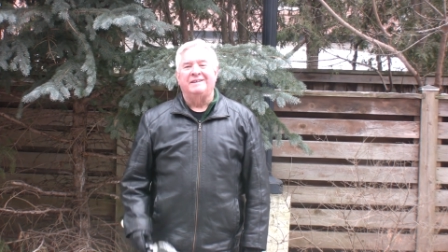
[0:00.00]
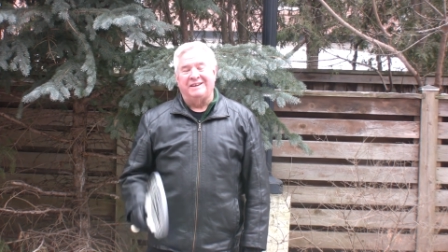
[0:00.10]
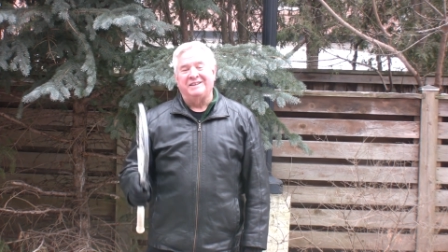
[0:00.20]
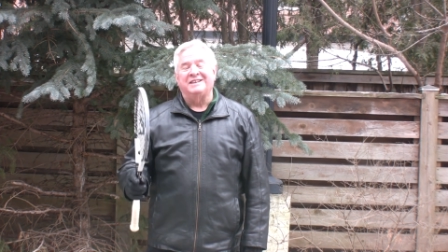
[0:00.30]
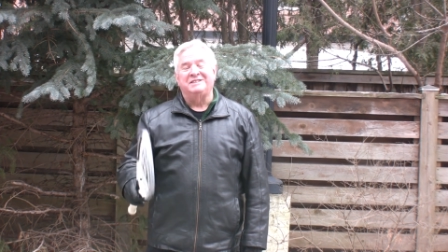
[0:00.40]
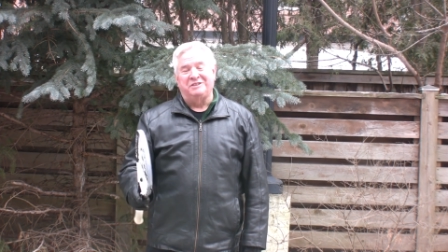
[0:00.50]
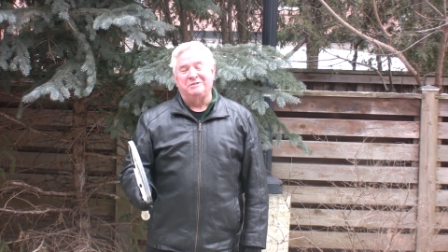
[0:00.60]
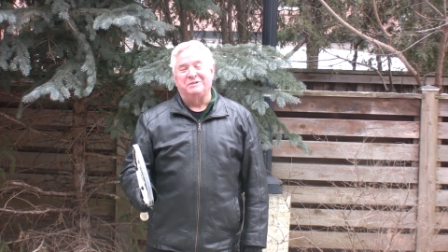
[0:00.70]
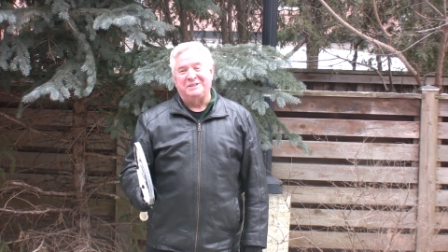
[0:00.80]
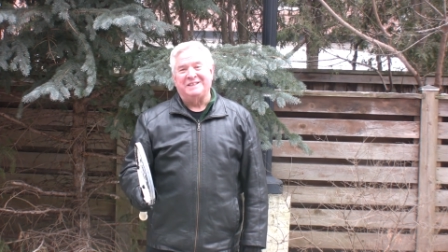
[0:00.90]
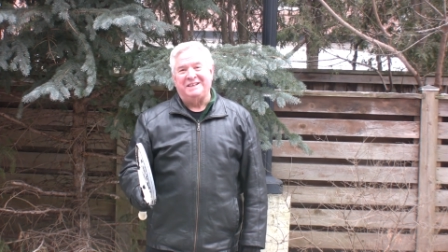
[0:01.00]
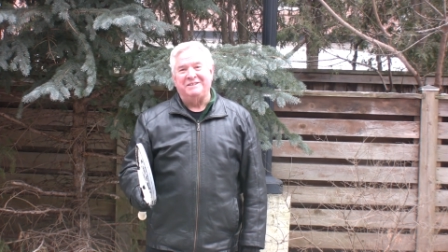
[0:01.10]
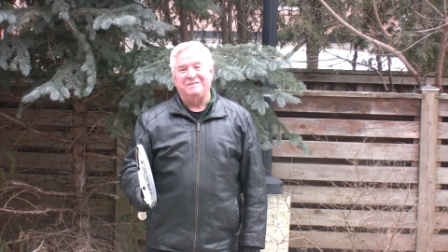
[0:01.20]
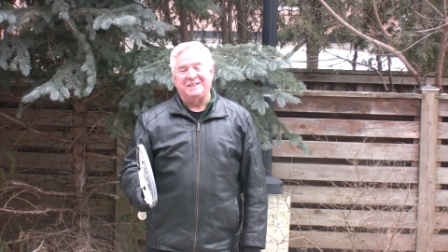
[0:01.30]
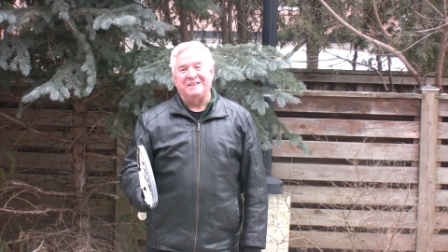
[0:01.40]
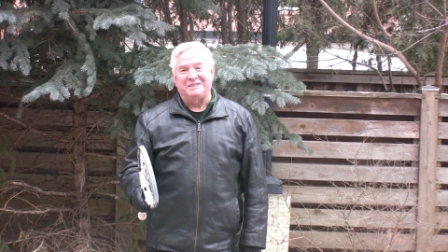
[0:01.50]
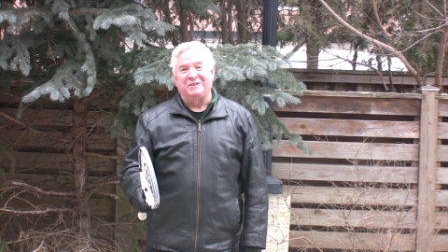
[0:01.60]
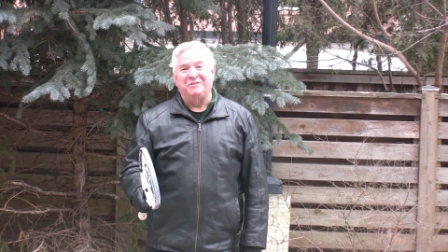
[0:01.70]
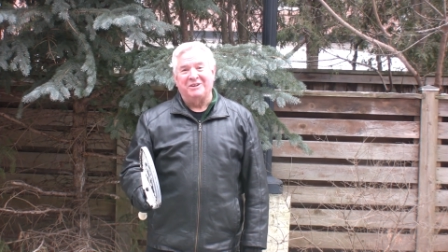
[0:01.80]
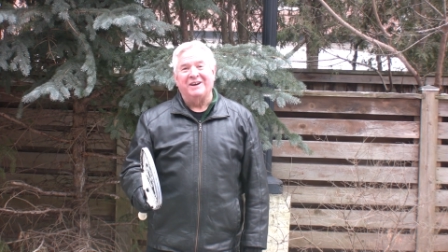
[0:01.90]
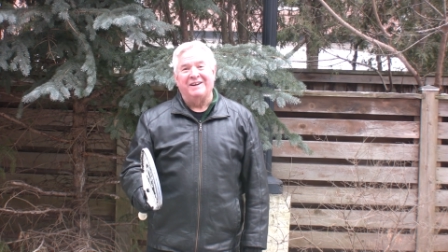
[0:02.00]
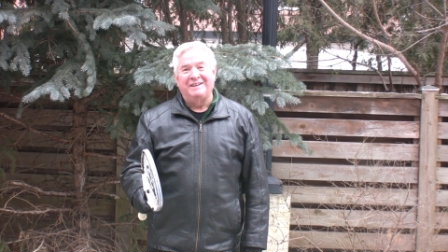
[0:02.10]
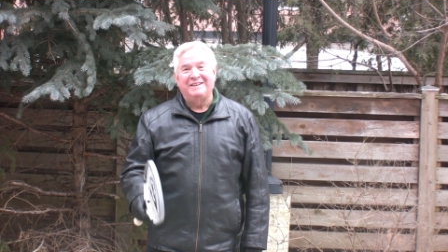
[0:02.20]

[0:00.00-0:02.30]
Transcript: Now that's the truest thing you've said so far.